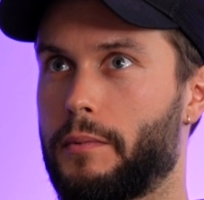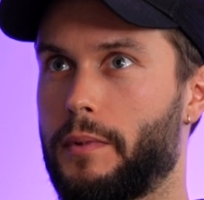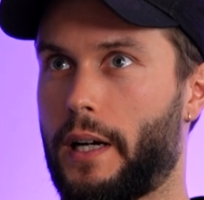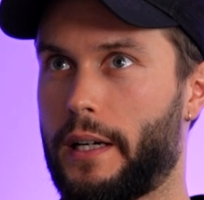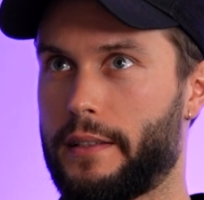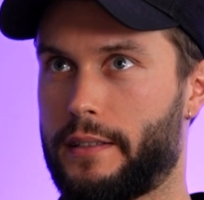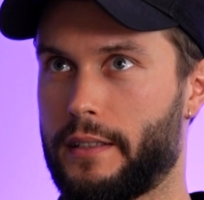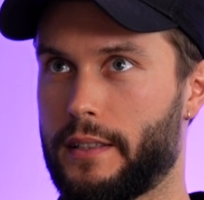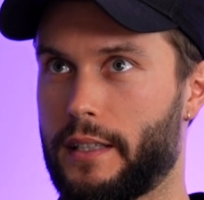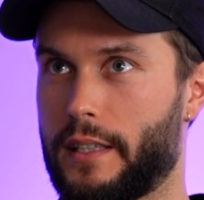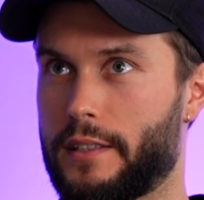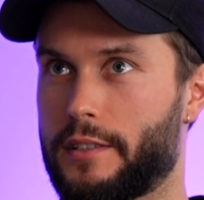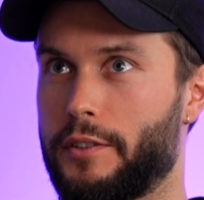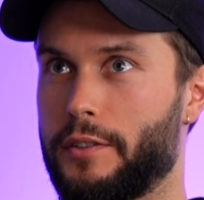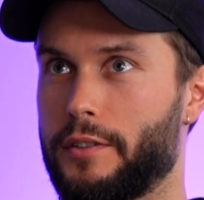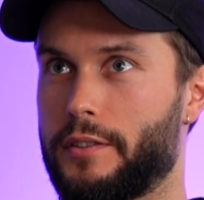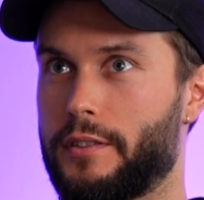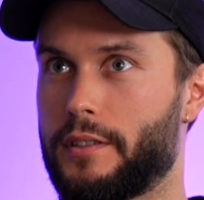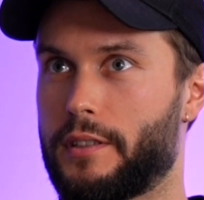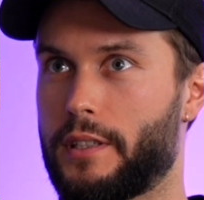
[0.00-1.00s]
I think that's
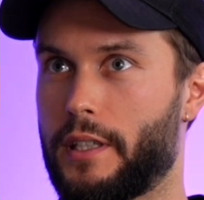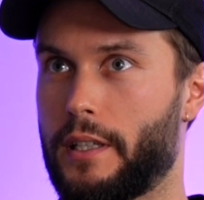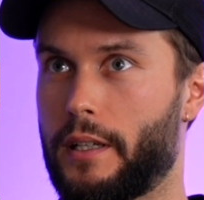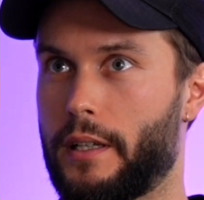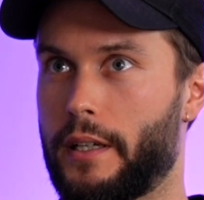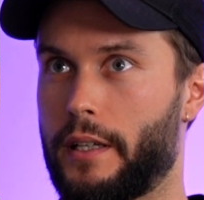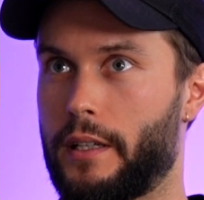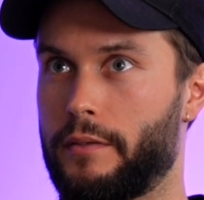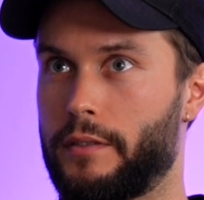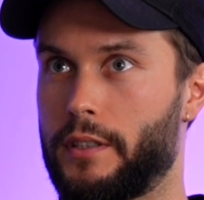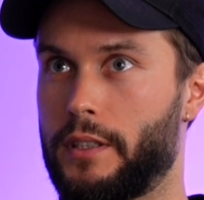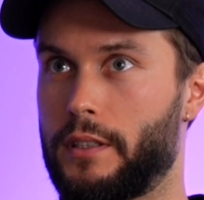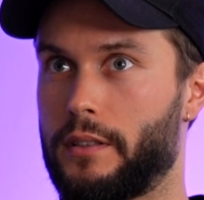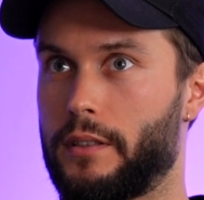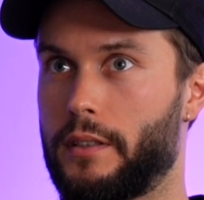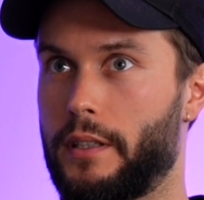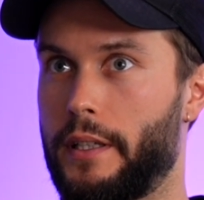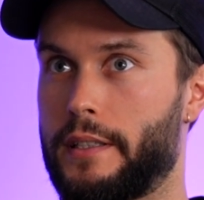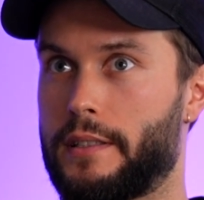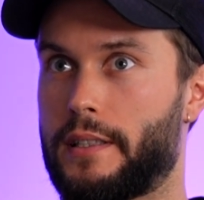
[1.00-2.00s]
good to say ahead of it.
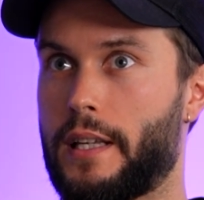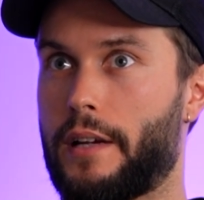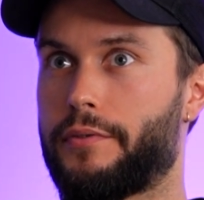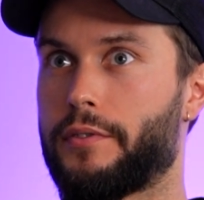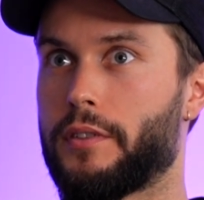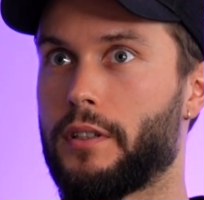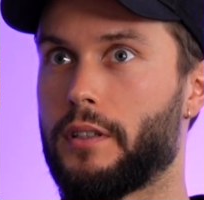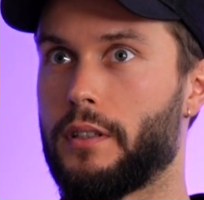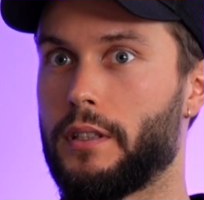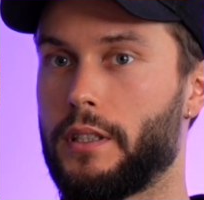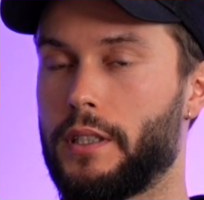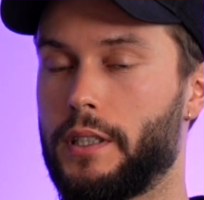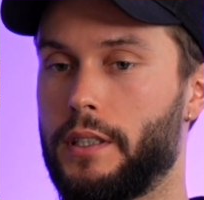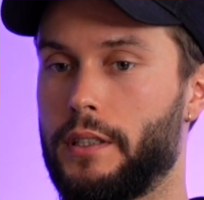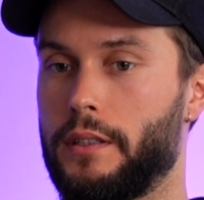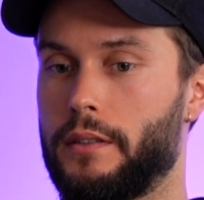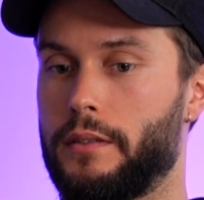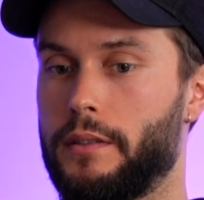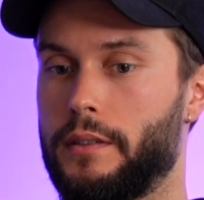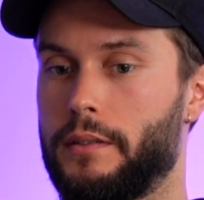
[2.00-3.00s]
It's
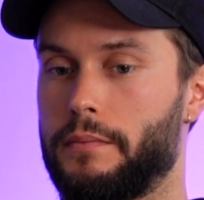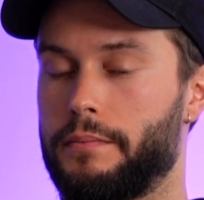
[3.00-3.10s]
definitely.